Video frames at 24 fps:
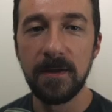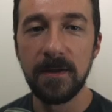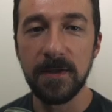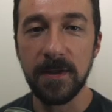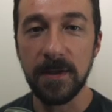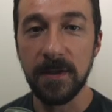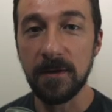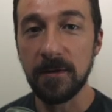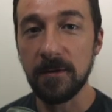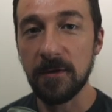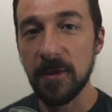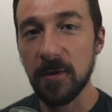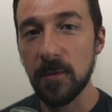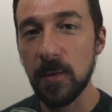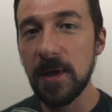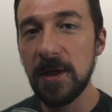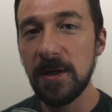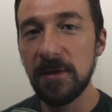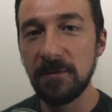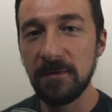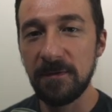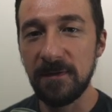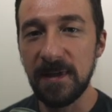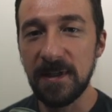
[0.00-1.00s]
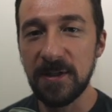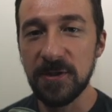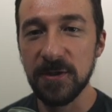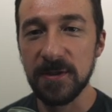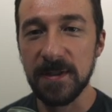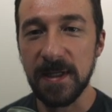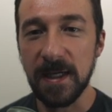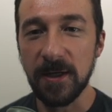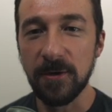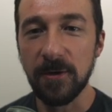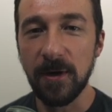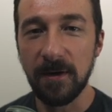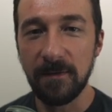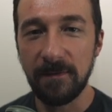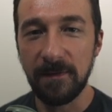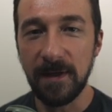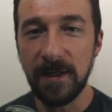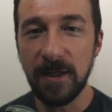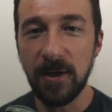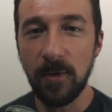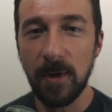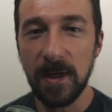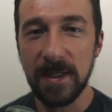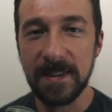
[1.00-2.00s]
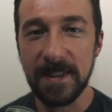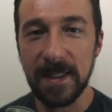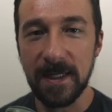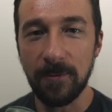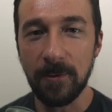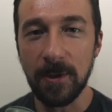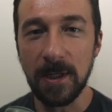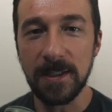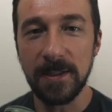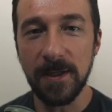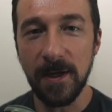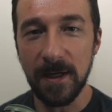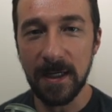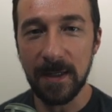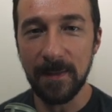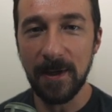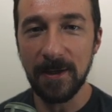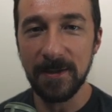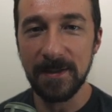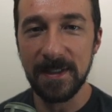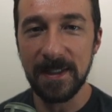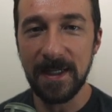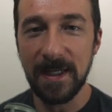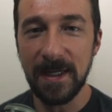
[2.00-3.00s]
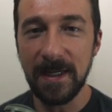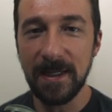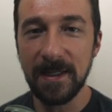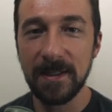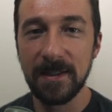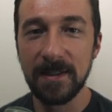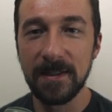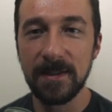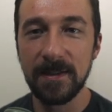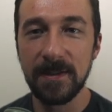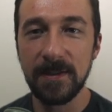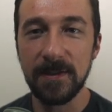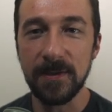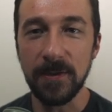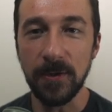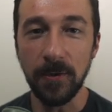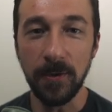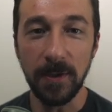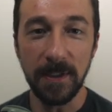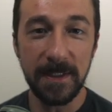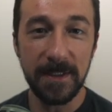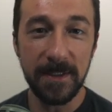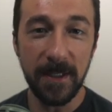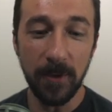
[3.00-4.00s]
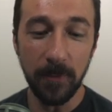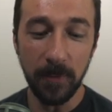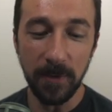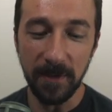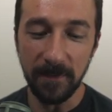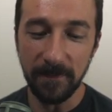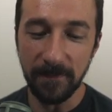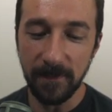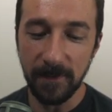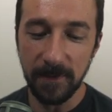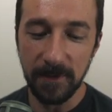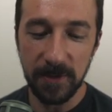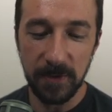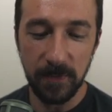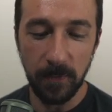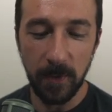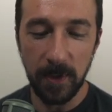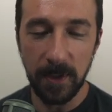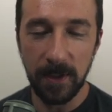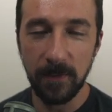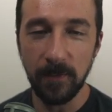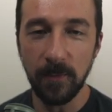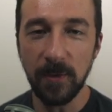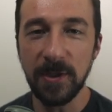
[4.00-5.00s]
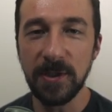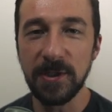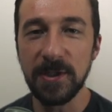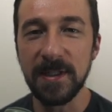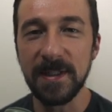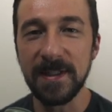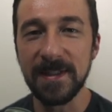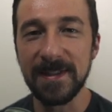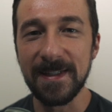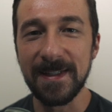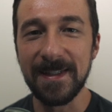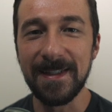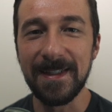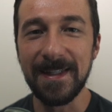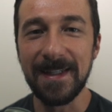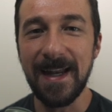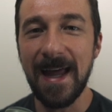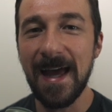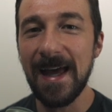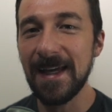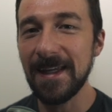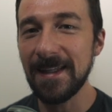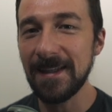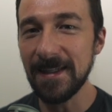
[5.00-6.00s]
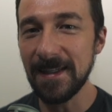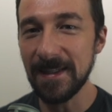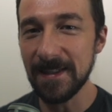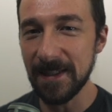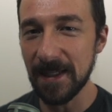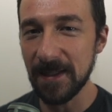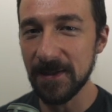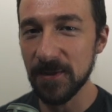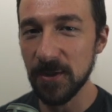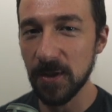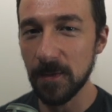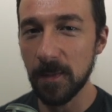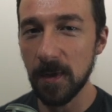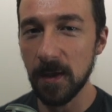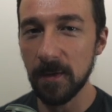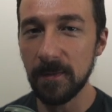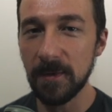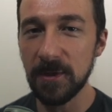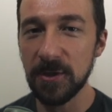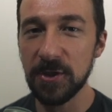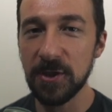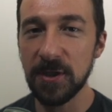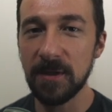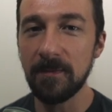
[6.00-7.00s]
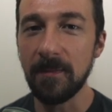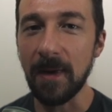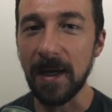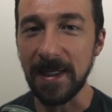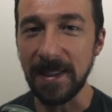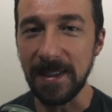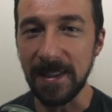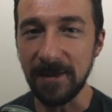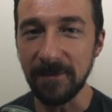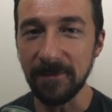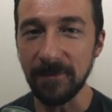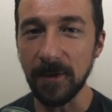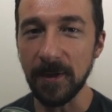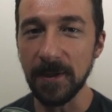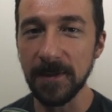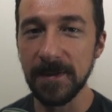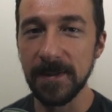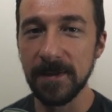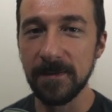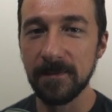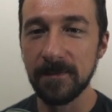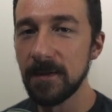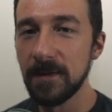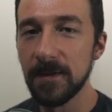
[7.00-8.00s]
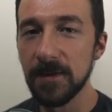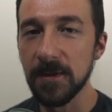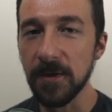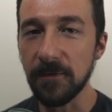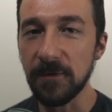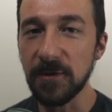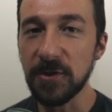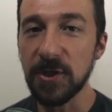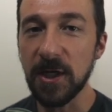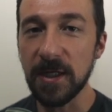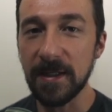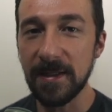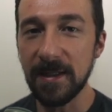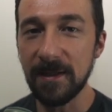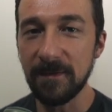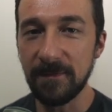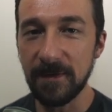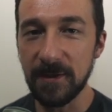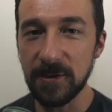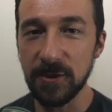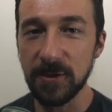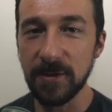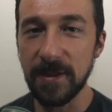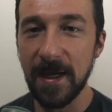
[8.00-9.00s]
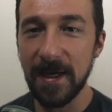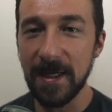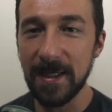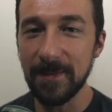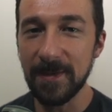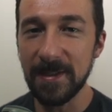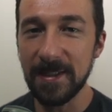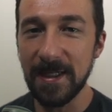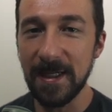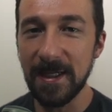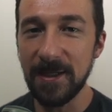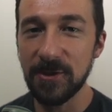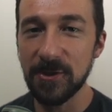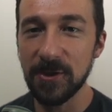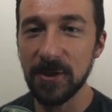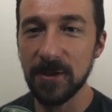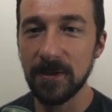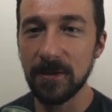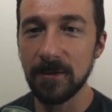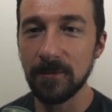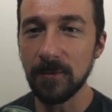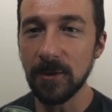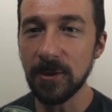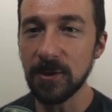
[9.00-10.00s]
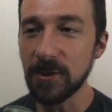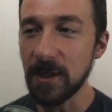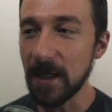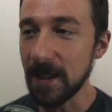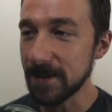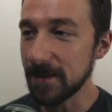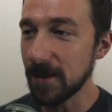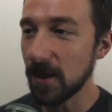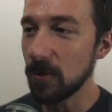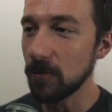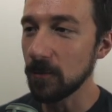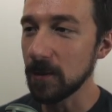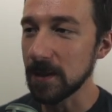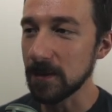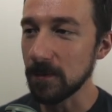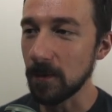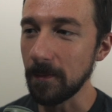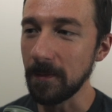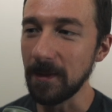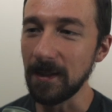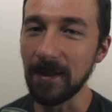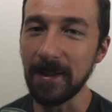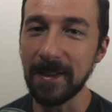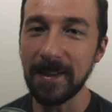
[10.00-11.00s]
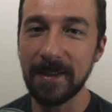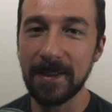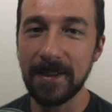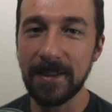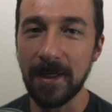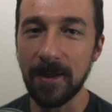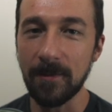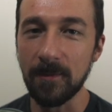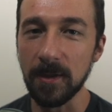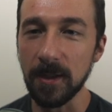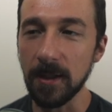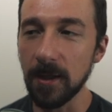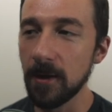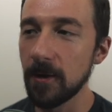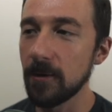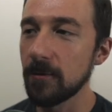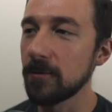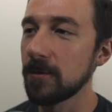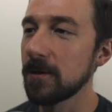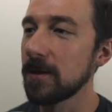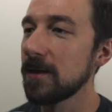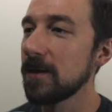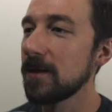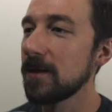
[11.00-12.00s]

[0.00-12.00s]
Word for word: So there are three new features on Graphene OS that I want to talk about today. So let's start with the first one, which is denying the sensor permission by default. So if we check the official documentation, which as always will be linked down below,